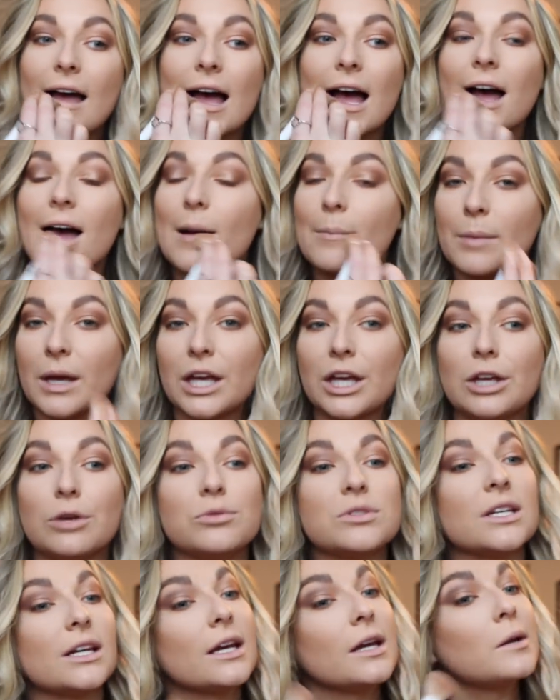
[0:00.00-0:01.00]
I'm
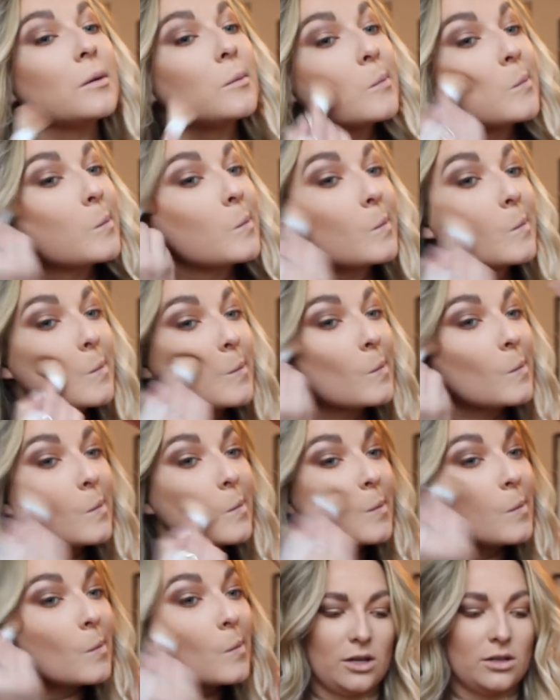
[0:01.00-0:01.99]
using it.
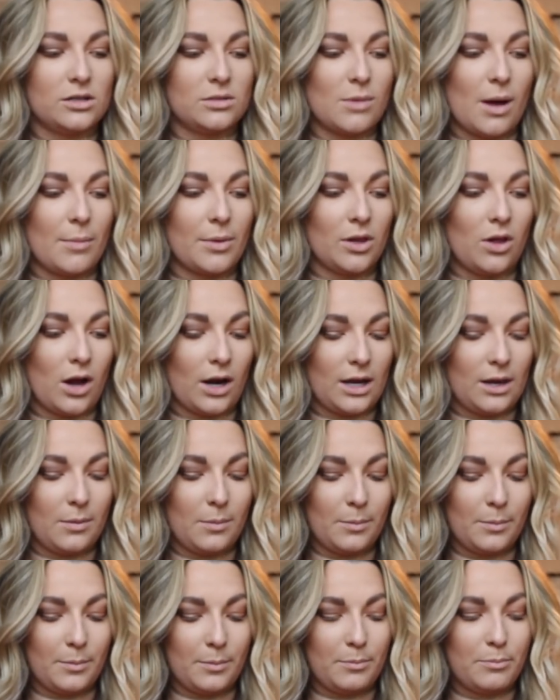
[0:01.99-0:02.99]
I use my Milani
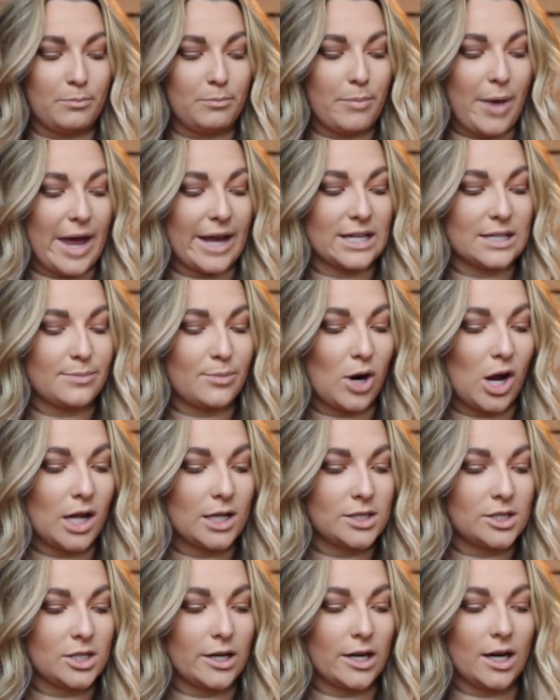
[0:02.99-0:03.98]
Baked
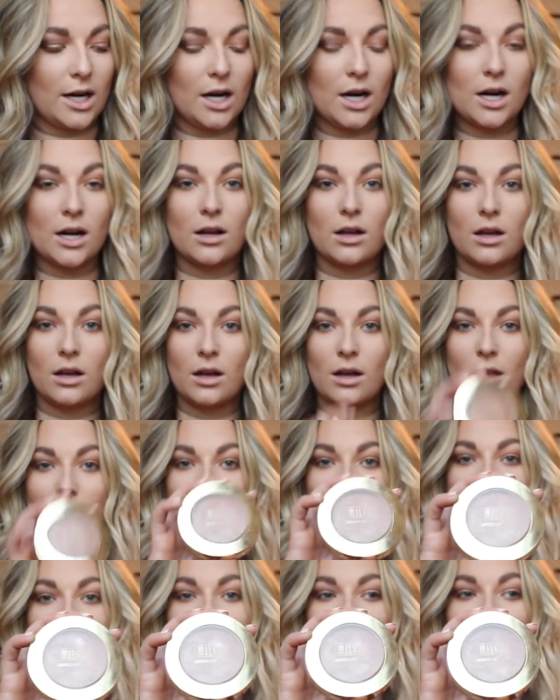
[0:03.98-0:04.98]
Bronzer.
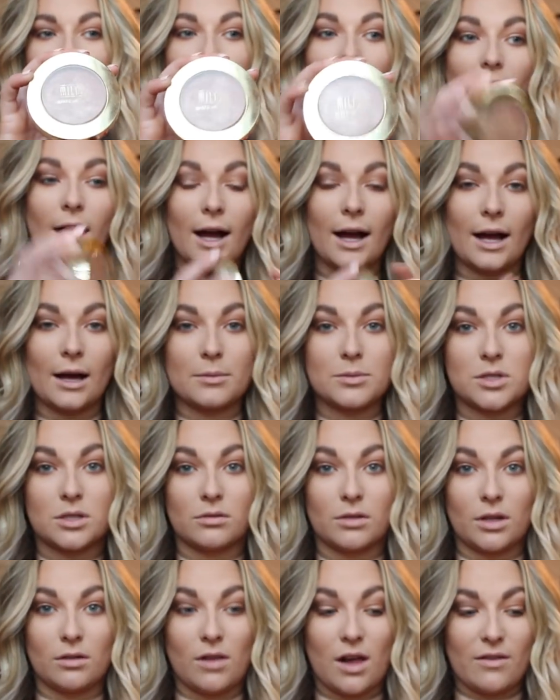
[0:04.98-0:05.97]
I
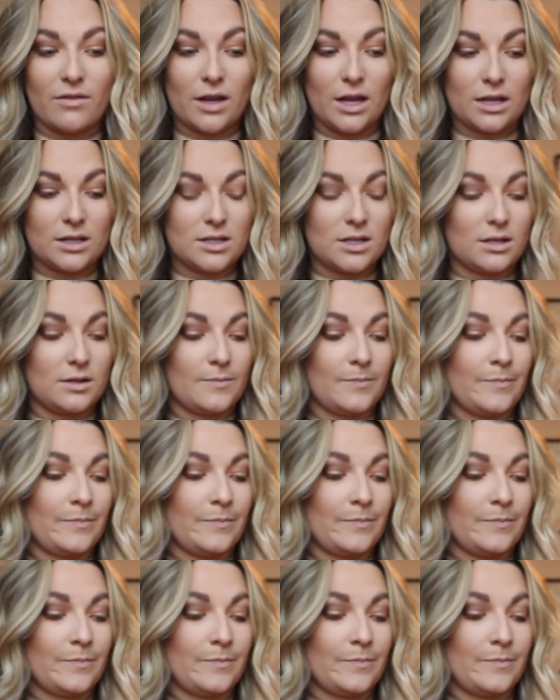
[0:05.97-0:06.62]
absolutely love it.